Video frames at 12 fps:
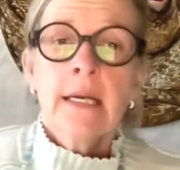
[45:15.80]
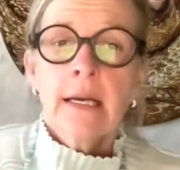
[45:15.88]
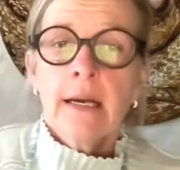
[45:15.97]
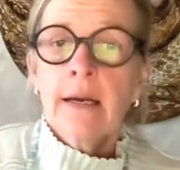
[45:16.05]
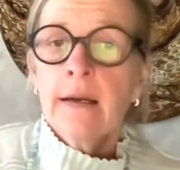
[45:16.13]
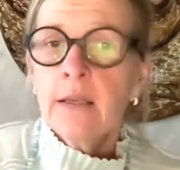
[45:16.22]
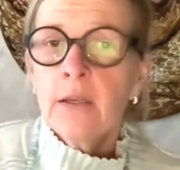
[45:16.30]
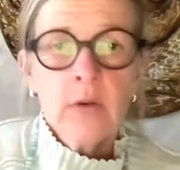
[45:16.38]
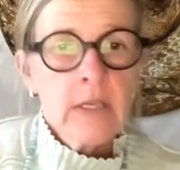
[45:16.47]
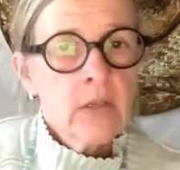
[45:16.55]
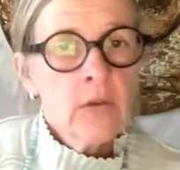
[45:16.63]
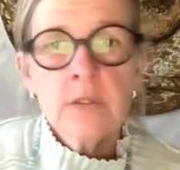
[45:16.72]
You
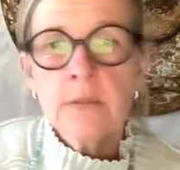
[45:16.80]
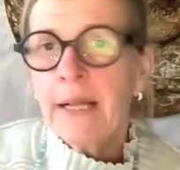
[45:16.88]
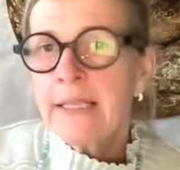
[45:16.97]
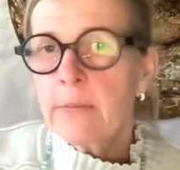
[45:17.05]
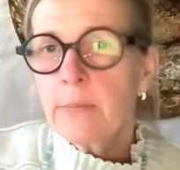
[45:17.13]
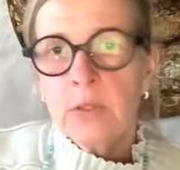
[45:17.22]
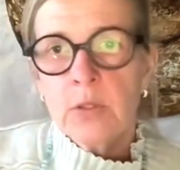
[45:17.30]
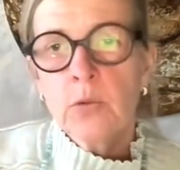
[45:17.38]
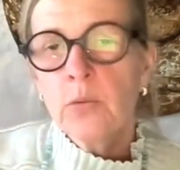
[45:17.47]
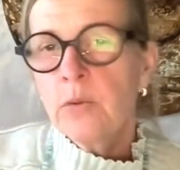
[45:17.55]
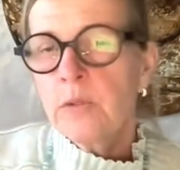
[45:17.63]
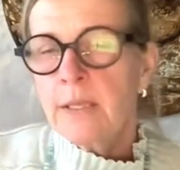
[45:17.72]
can use multiple
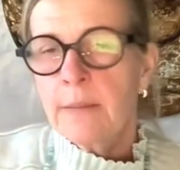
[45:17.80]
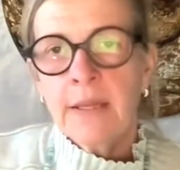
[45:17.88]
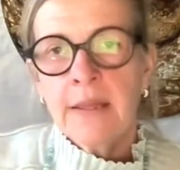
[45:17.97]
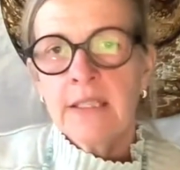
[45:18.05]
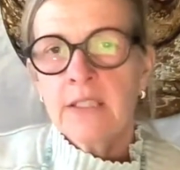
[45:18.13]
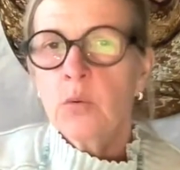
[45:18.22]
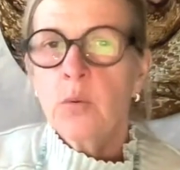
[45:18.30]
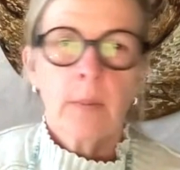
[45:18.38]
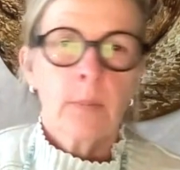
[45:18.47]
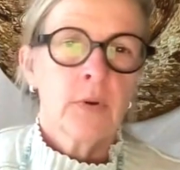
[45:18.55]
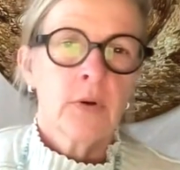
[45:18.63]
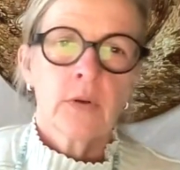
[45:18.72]
tools. I mean, there's
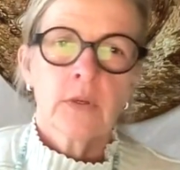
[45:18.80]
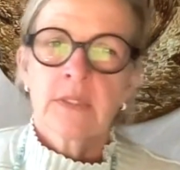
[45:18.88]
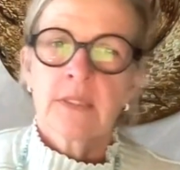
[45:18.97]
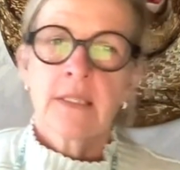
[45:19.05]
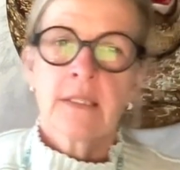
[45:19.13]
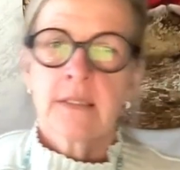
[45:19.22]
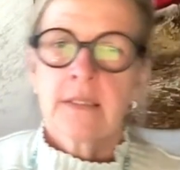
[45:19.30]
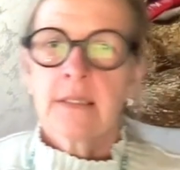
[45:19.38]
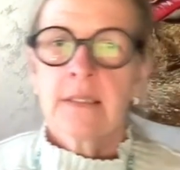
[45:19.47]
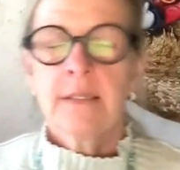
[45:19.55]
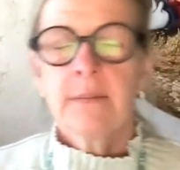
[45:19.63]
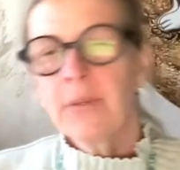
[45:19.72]
QuickBooks,
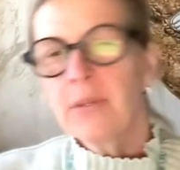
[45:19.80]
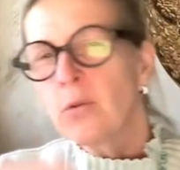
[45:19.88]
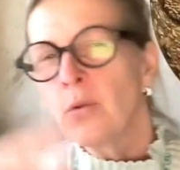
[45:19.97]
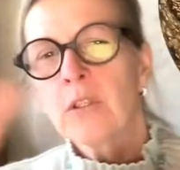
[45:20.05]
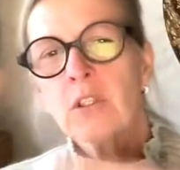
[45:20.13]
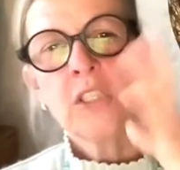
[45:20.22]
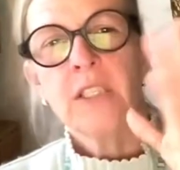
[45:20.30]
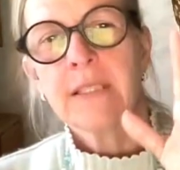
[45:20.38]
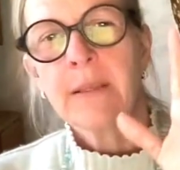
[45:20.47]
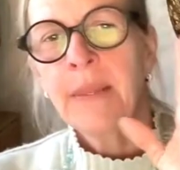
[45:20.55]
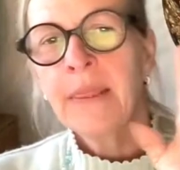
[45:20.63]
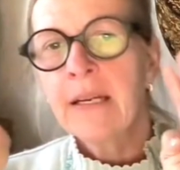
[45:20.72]
there's simple Google Sheets. I
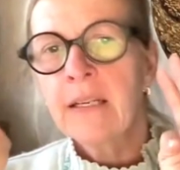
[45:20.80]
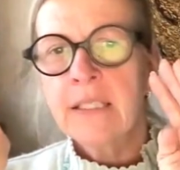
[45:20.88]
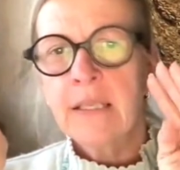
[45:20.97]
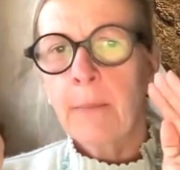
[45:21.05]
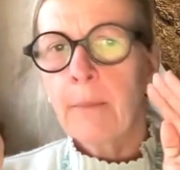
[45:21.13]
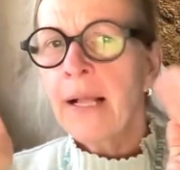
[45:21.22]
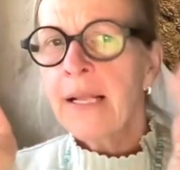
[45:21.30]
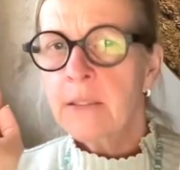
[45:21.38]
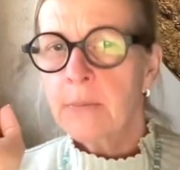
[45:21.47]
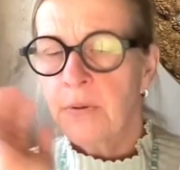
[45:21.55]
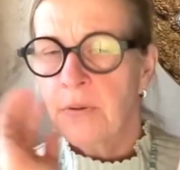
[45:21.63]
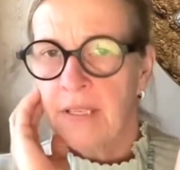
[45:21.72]
mean, there's
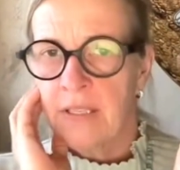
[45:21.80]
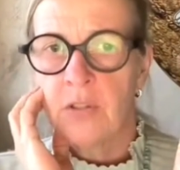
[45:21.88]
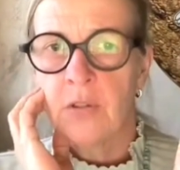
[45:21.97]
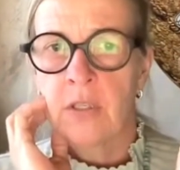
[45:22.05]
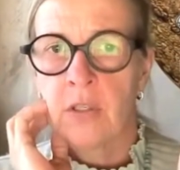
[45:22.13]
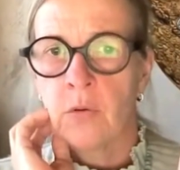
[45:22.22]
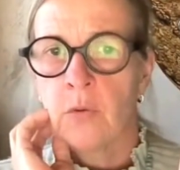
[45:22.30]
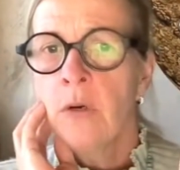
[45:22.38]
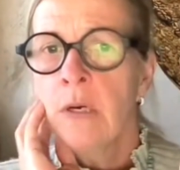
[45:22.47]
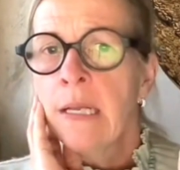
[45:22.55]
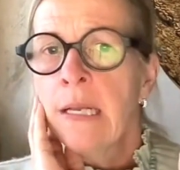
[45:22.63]
multiple things you can do.